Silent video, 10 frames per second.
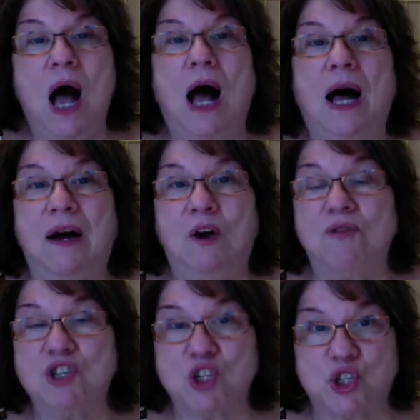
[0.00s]
or
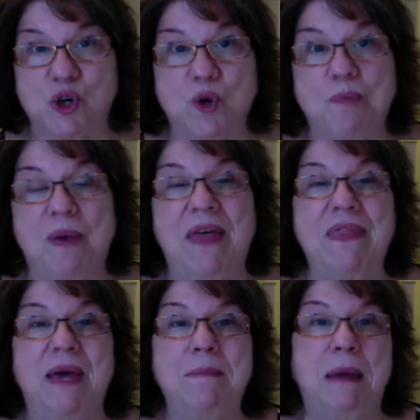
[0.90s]
a soup, and
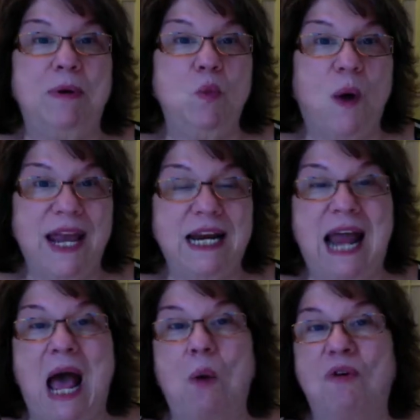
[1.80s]
then maybe wait an
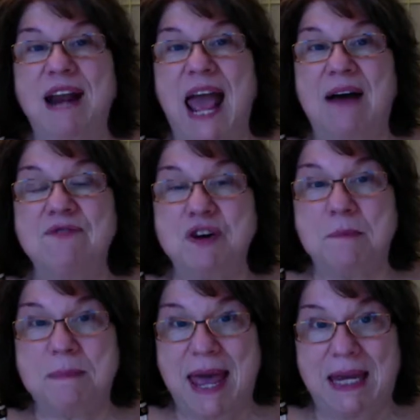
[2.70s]
hour and have their
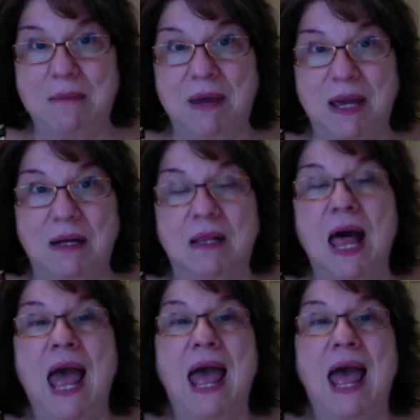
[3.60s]
main meal,